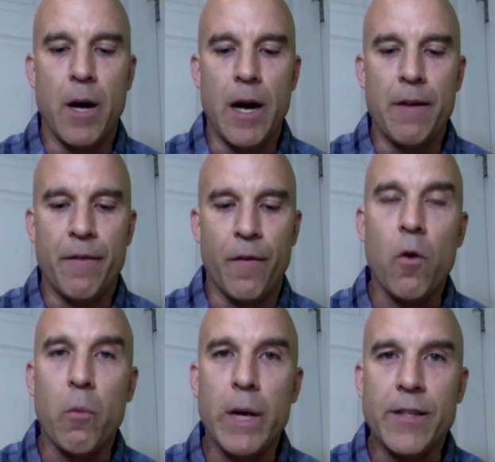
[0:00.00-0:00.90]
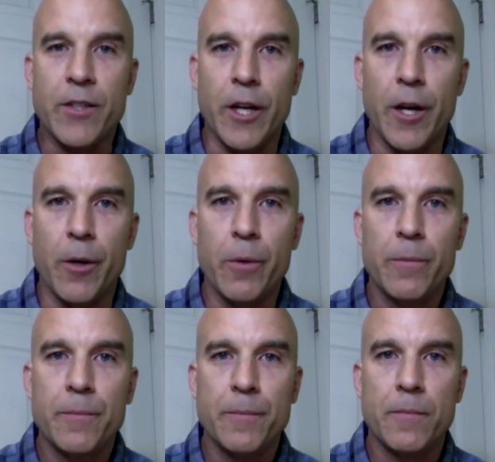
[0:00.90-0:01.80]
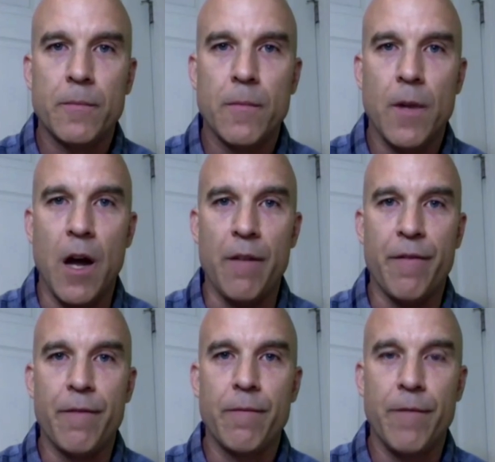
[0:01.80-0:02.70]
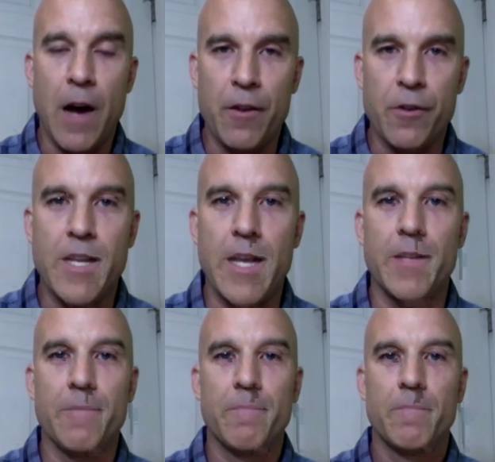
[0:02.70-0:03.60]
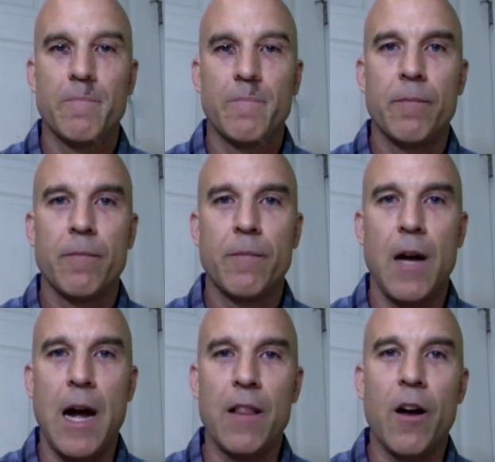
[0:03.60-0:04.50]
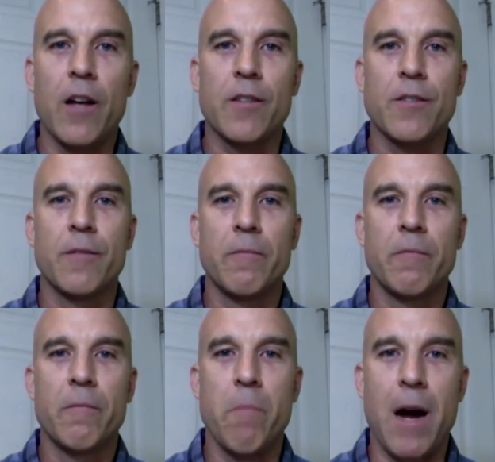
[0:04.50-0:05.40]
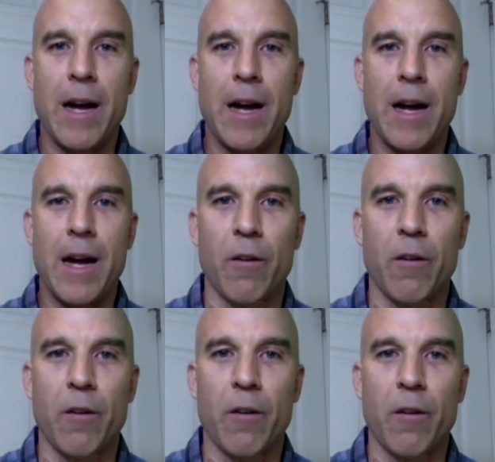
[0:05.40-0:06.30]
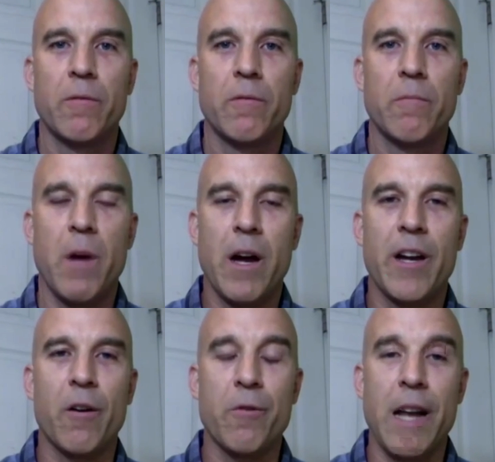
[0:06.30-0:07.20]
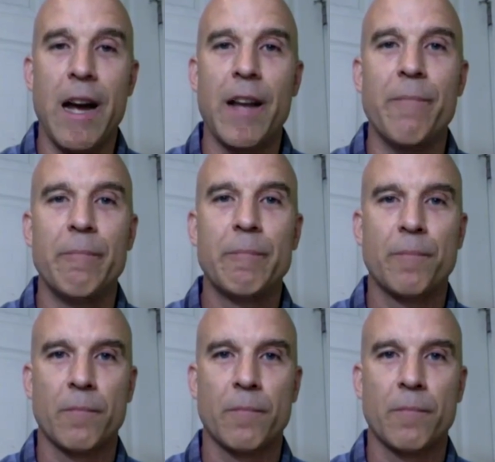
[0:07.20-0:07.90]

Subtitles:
but 4 weeks ago on Father's Day, I lost my hero. My hero died.